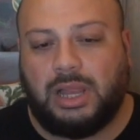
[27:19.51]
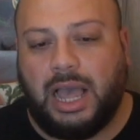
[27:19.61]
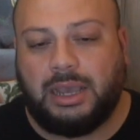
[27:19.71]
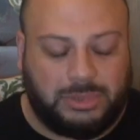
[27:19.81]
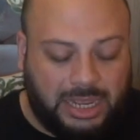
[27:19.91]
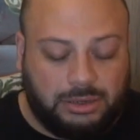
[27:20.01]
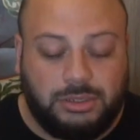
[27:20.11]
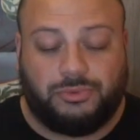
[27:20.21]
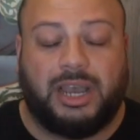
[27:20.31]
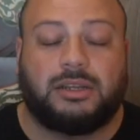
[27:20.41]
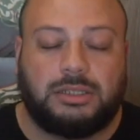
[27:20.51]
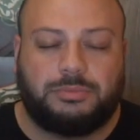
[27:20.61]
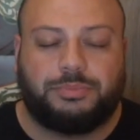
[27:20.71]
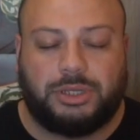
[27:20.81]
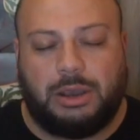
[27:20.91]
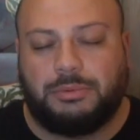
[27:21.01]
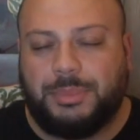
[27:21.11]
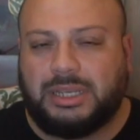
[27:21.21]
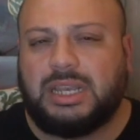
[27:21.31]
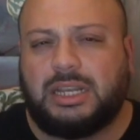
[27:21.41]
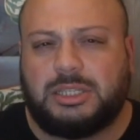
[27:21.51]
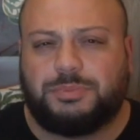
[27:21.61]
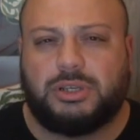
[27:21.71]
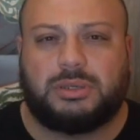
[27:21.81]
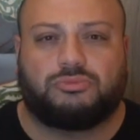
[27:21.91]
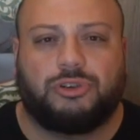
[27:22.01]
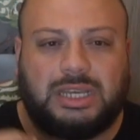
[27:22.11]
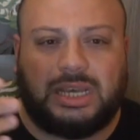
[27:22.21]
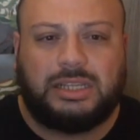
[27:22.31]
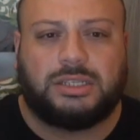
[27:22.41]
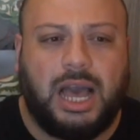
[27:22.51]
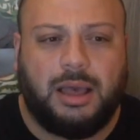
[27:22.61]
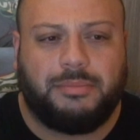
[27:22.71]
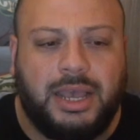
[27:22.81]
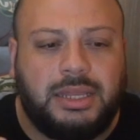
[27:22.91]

I'm now surrounded, but that would make sense because I'm running into combat